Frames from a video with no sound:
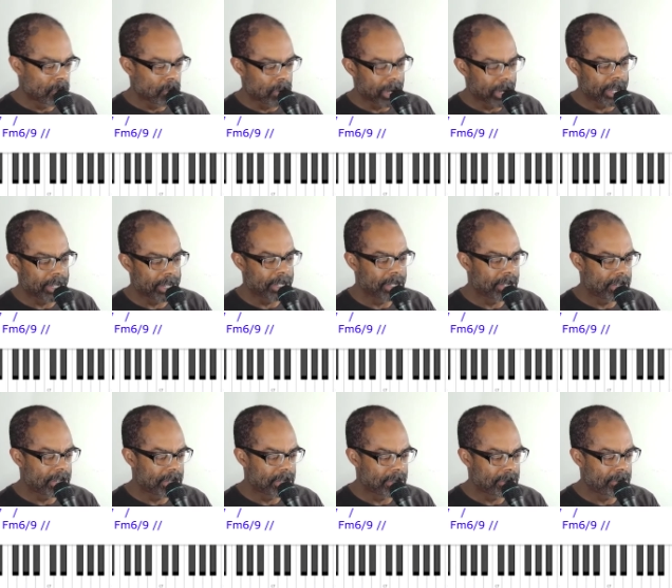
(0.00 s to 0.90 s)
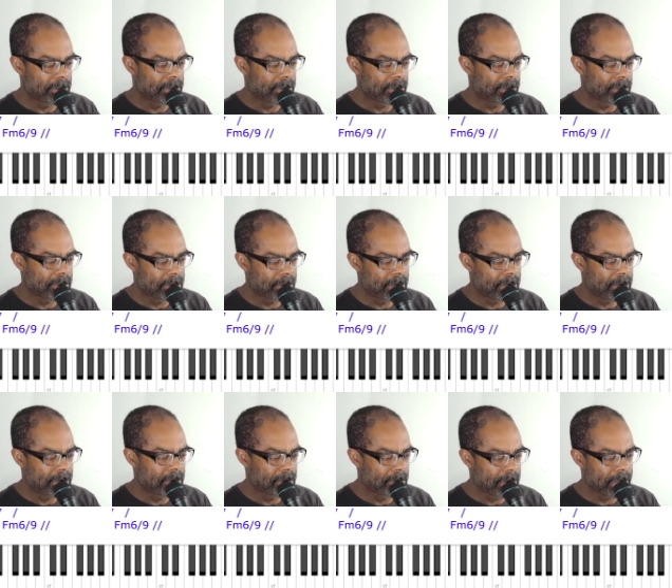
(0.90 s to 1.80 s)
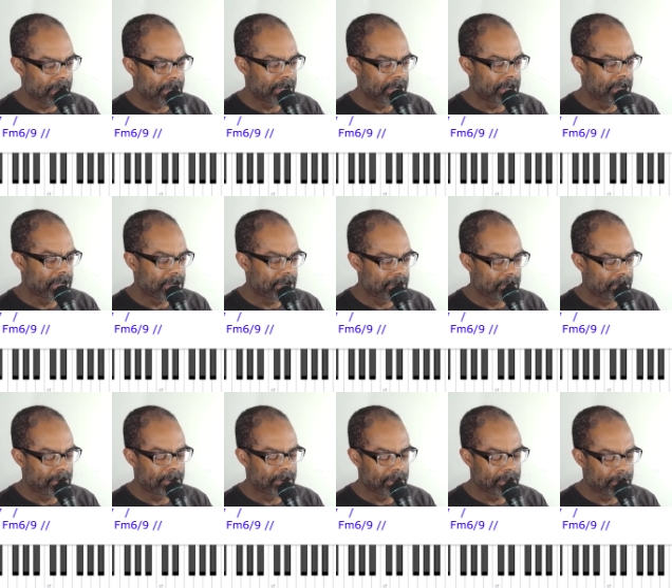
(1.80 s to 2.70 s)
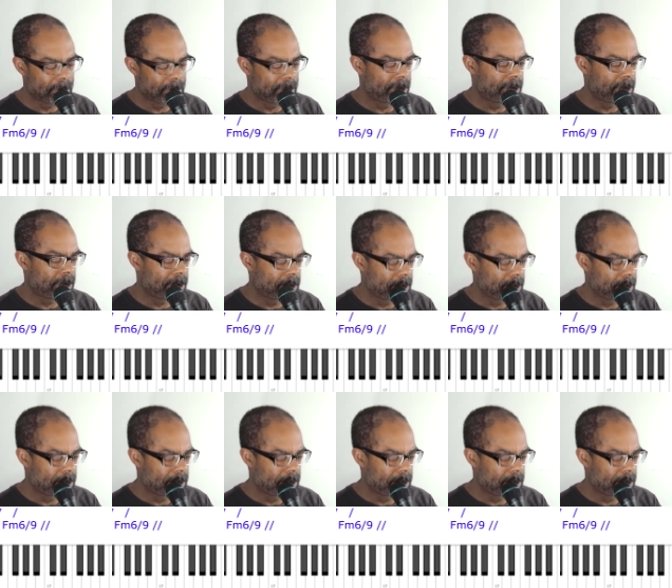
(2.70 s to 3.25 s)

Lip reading: 1, 2, 3. 1, 2, 3.